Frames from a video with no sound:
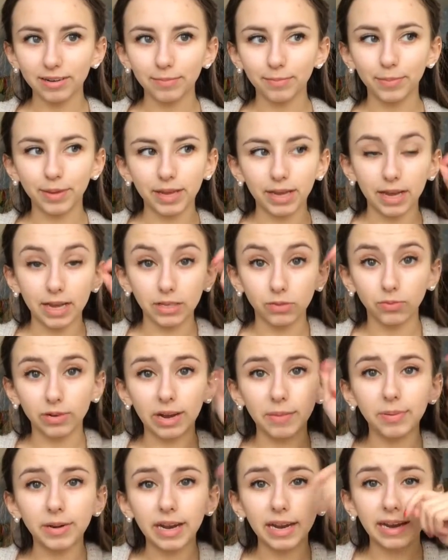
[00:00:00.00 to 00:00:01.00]
because when I
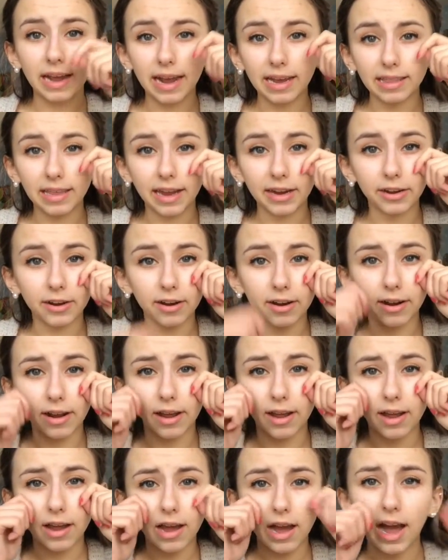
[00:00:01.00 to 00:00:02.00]
put on eyeliner
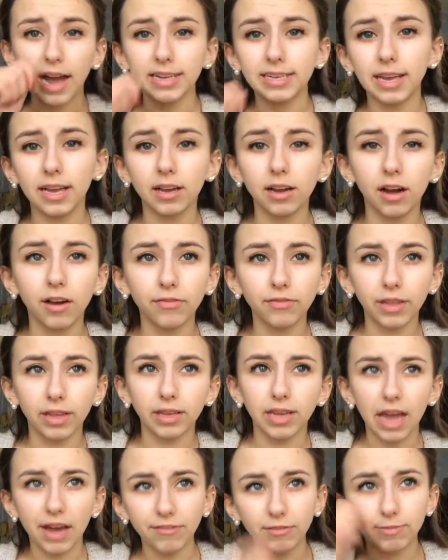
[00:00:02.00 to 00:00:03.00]
I take off like
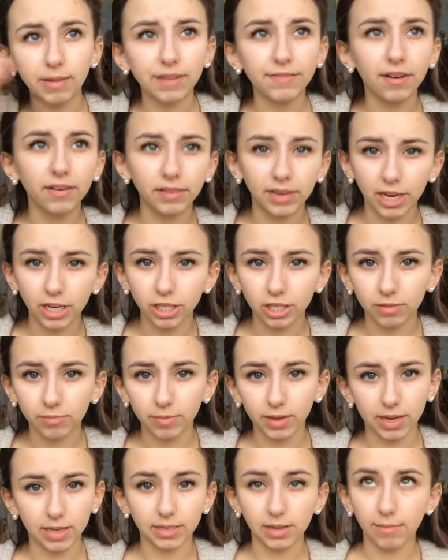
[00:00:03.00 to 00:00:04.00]
half of my foundation
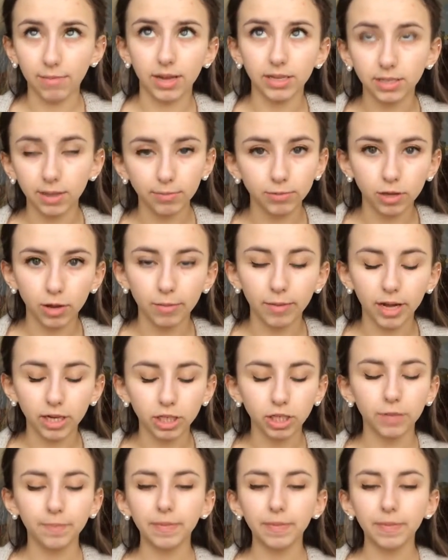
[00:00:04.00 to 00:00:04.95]
because I mess up so much.